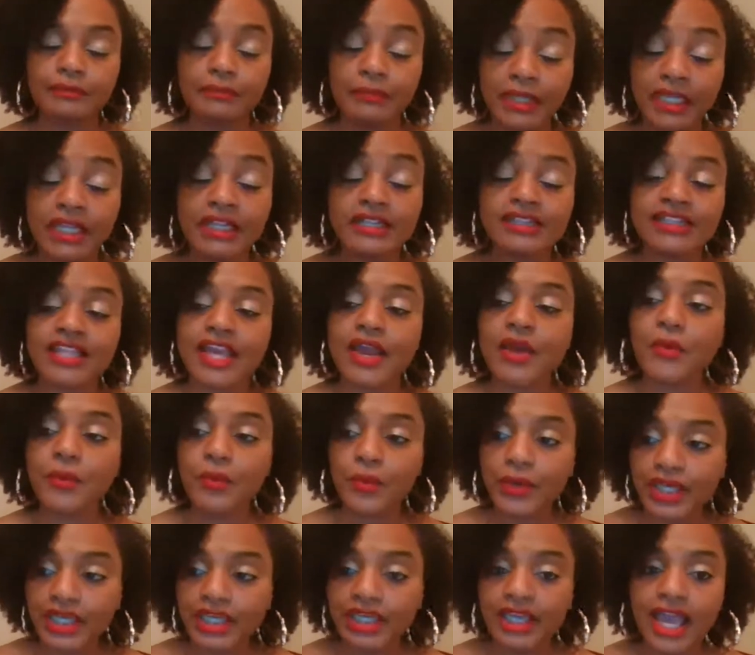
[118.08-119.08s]

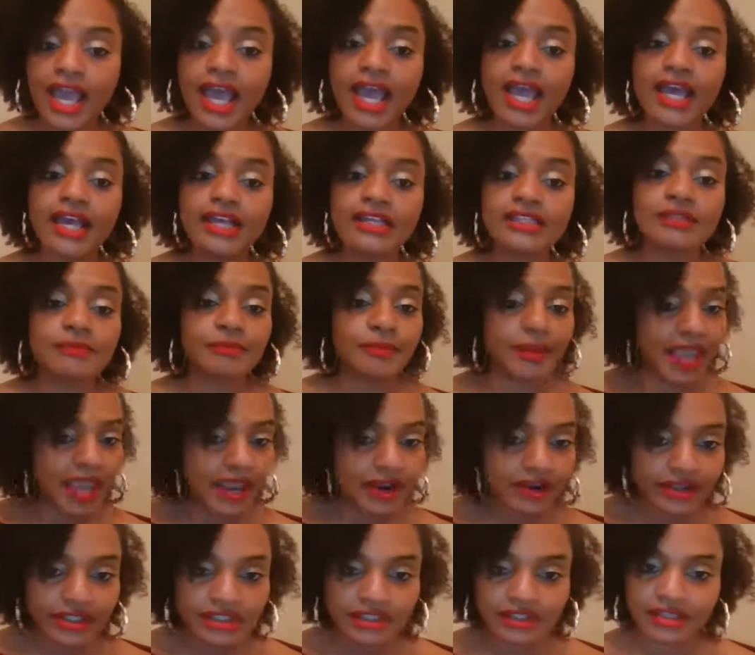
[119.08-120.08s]
we as
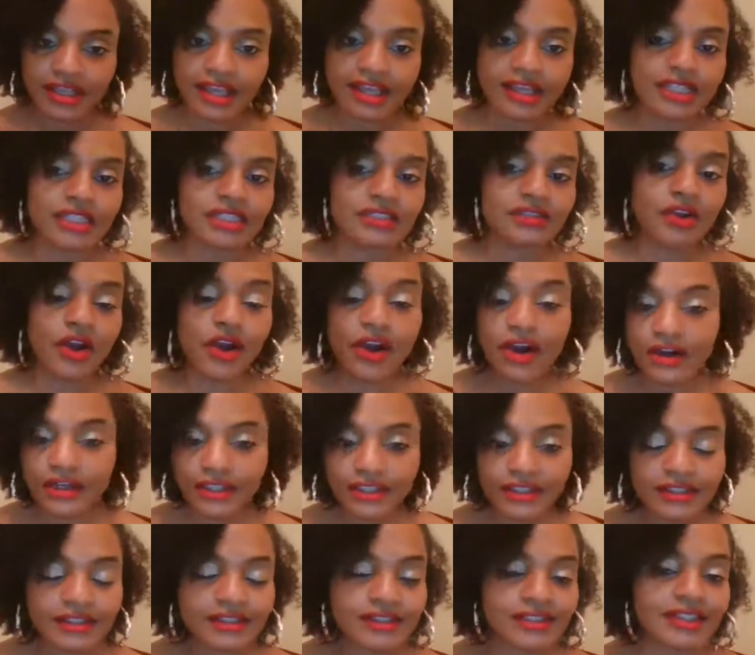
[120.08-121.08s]
parents, as
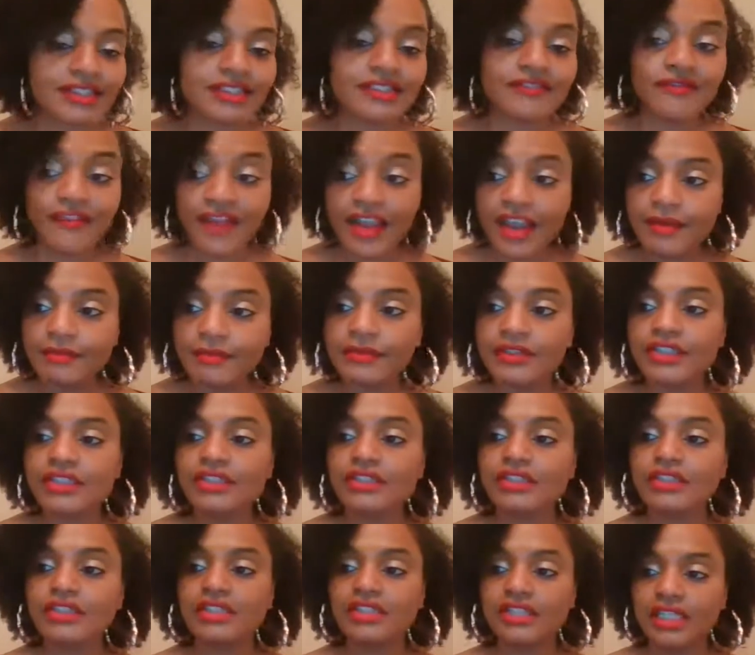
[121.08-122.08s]
guardians, as
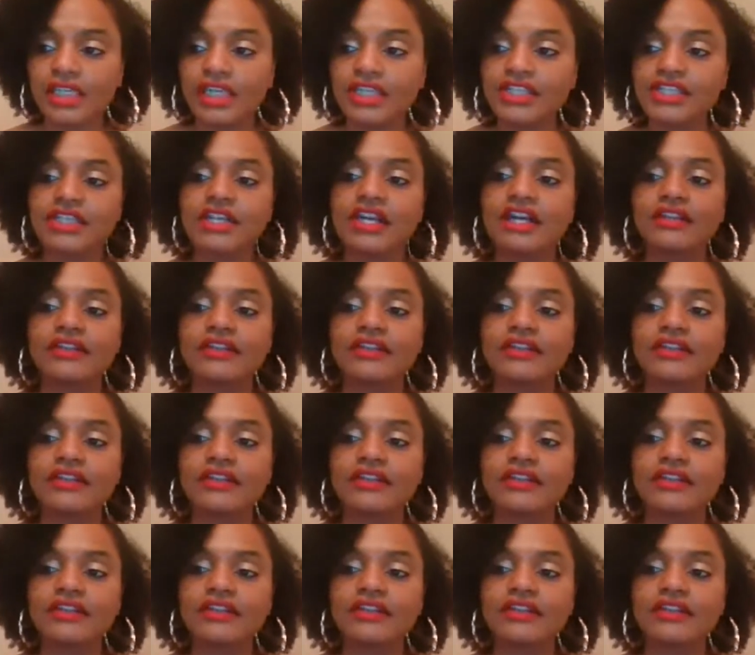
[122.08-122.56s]
families, teach and